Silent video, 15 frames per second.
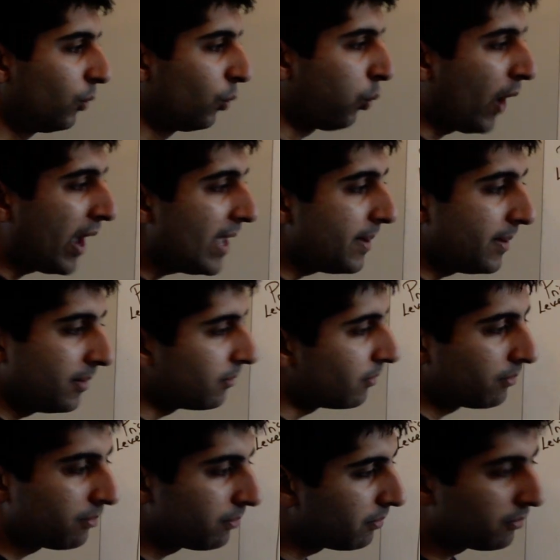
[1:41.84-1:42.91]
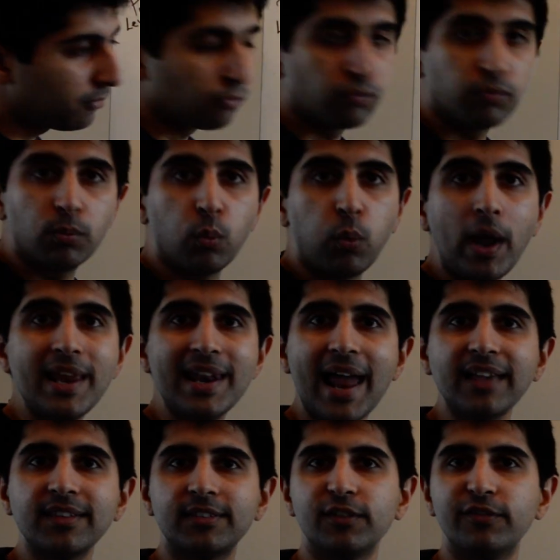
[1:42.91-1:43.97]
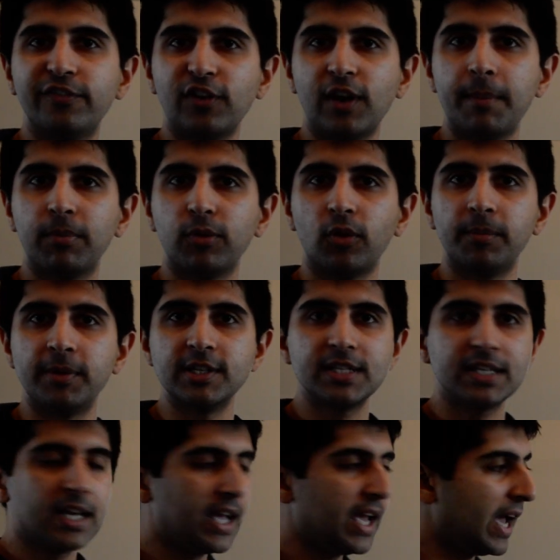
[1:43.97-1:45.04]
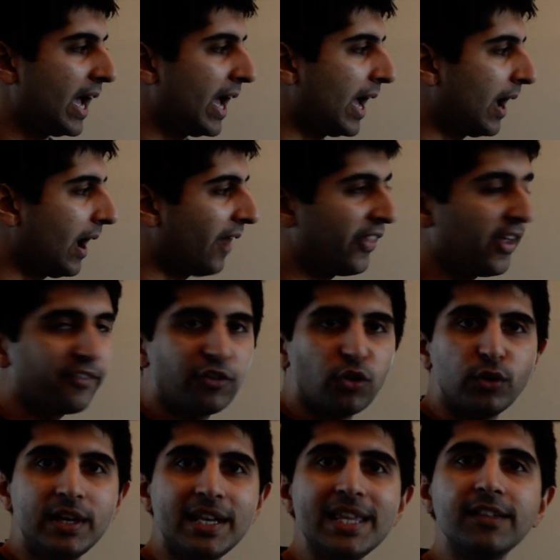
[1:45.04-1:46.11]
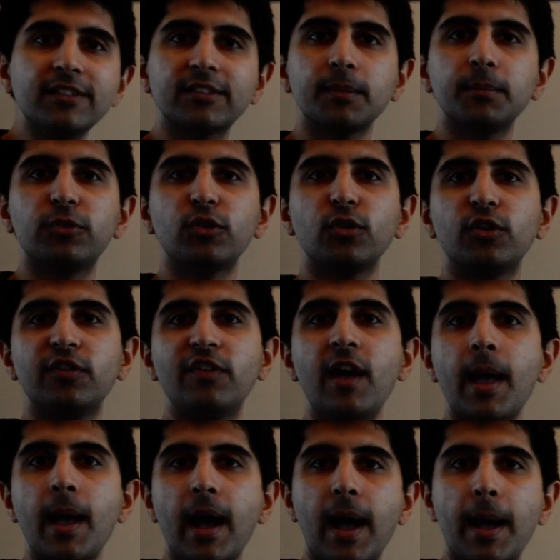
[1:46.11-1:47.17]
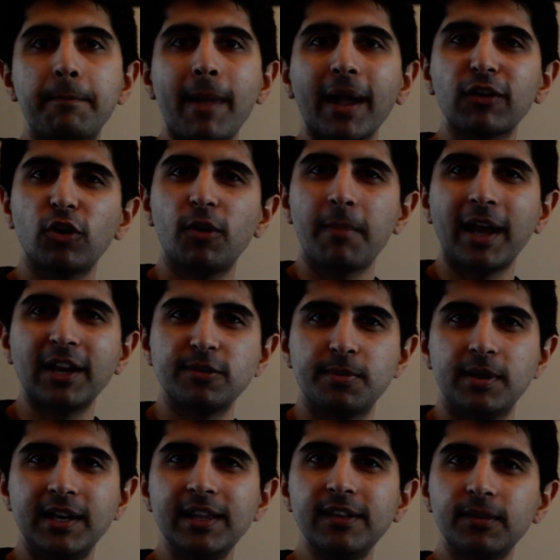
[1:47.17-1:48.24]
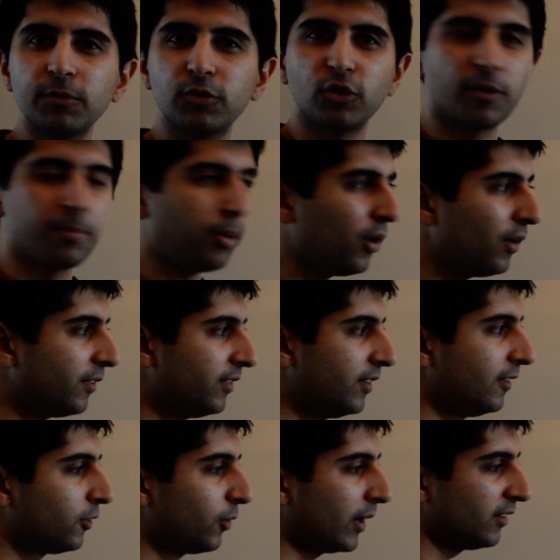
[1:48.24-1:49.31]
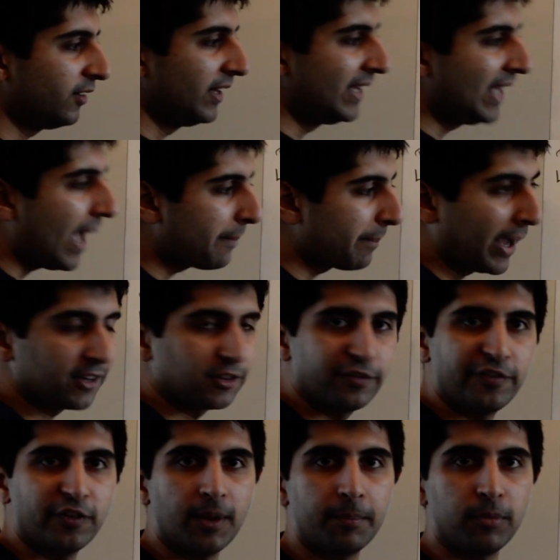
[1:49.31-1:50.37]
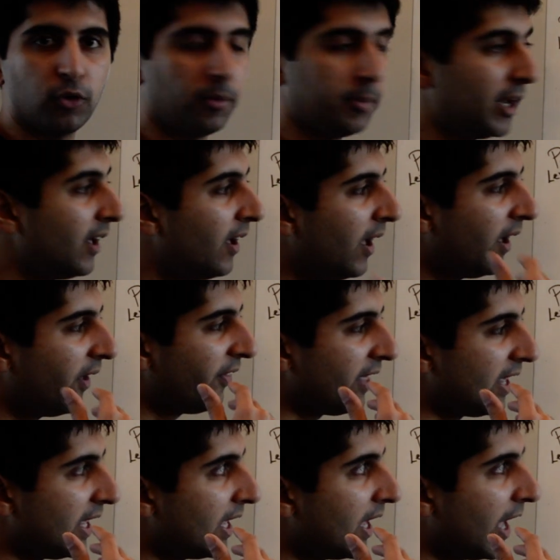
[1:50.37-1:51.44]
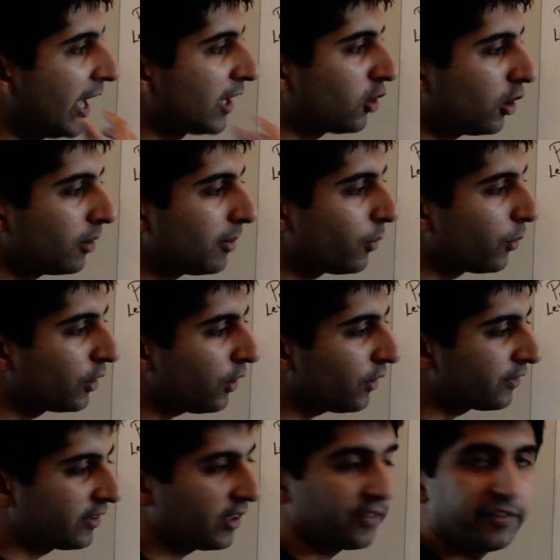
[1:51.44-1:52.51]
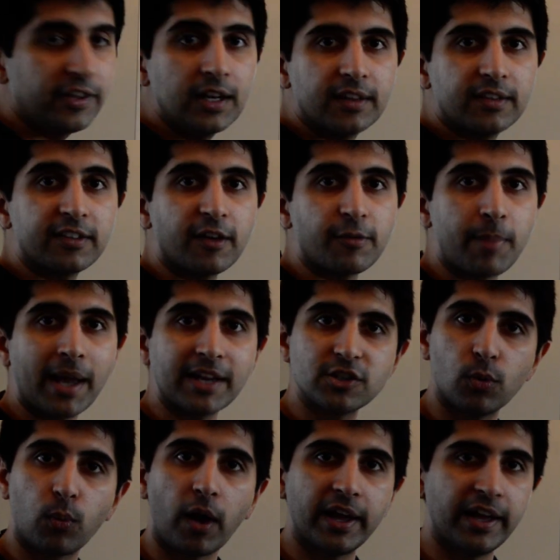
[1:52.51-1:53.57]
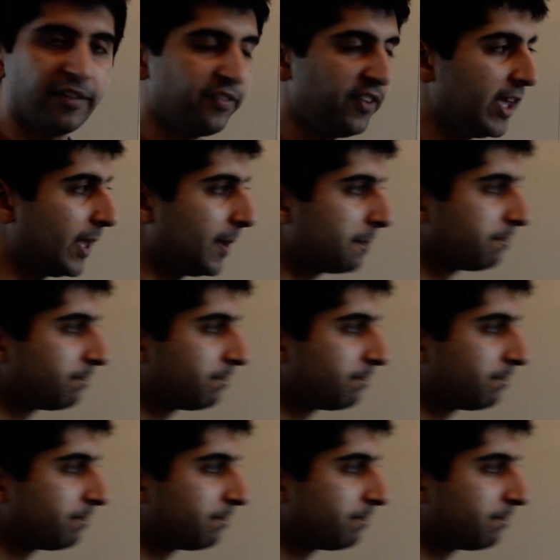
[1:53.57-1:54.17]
way less than full employment and therefore needs some sort of macro management, needs some sort of policies to actually get back to full employment. The economy will not self-heal itself back to YFE.